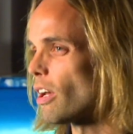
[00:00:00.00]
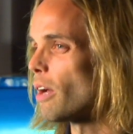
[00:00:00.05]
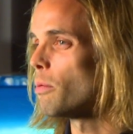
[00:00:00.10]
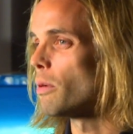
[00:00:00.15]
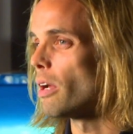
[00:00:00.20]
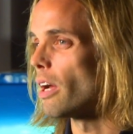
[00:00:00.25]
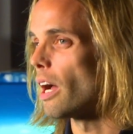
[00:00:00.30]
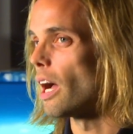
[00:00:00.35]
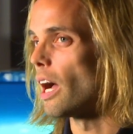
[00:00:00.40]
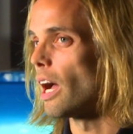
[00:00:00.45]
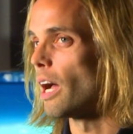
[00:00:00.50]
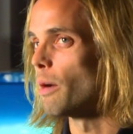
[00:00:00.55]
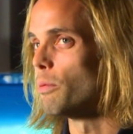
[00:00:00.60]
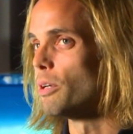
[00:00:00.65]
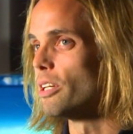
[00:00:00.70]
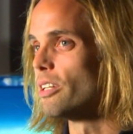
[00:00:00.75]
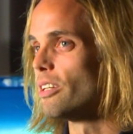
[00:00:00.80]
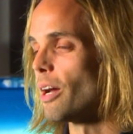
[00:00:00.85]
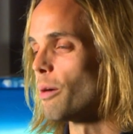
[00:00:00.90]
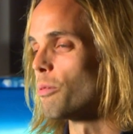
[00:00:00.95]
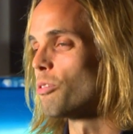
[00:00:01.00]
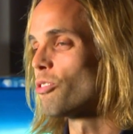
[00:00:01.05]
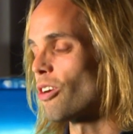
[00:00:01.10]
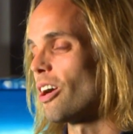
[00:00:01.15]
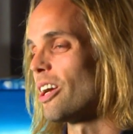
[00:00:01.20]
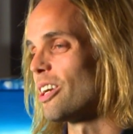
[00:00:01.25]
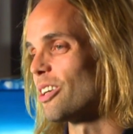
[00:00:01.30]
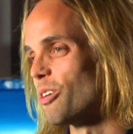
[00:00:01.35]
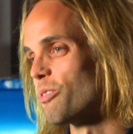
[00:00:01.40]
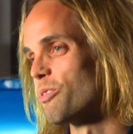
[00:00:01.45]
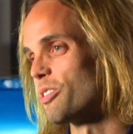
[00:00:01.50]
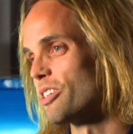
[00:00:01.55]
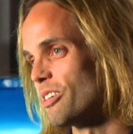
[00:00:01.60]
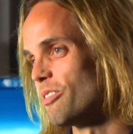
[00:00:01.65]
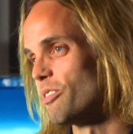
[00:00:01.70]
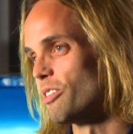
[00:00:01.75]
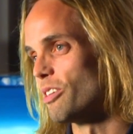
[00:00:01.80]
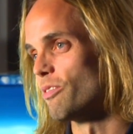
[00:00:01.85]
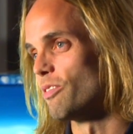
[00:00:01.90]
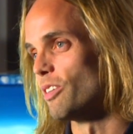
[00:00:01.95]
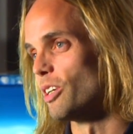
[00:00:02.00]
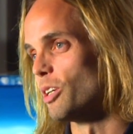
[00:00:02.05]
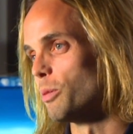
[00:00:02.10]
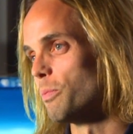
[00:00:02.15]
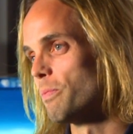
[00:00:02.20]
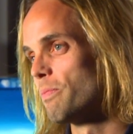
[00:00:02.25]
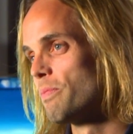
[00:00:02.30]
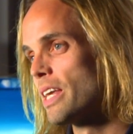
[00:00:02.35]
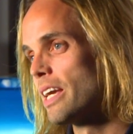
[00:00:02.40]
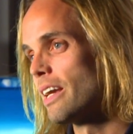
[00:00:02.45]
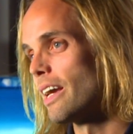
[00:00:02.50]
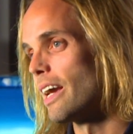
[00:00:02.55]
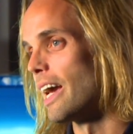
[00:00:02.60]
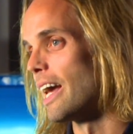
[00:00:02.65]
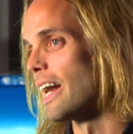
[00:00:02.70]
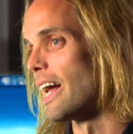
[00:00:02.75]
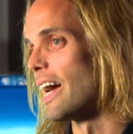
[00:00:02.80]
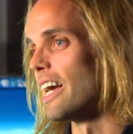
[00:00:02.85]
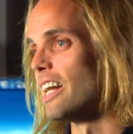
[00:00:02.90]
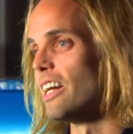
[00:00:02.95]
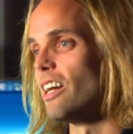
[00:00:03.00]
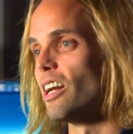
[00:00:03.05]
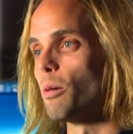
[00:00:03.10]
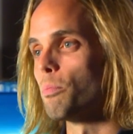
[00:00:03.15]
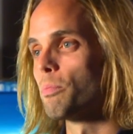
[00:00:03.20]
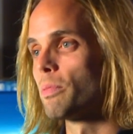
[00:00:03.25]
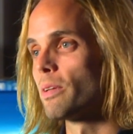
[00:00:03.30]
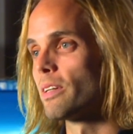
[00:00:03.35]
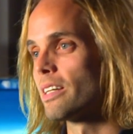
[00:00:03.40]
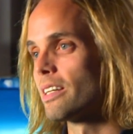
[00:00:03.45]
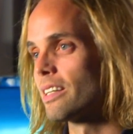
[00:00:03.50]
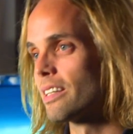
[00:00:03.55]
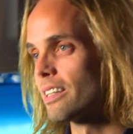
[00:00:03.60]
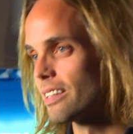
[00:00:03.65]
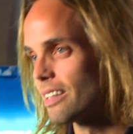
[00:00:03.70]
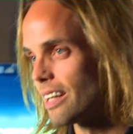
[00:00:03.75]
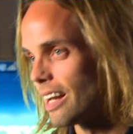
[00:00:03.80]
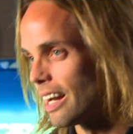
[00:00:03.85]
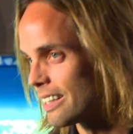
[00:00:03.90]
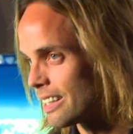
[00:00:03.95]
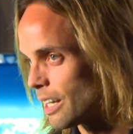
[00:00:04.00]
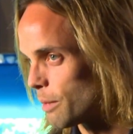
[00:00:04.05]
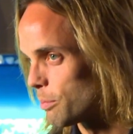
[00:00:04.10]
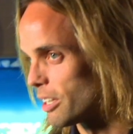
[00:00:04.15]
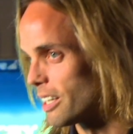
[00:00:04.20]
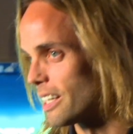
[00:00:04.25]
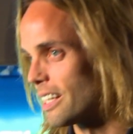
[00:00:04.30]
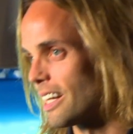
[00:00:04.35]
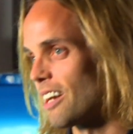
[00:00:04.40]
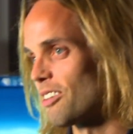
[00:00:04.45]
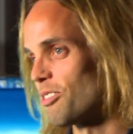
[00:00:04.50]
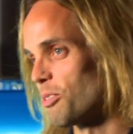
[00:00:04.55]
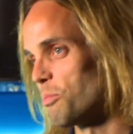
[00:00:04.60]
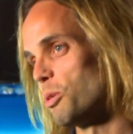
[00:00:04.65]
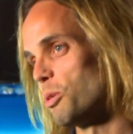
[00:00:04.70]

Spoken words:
I was trying to go for TV and film, and I kept getting cast in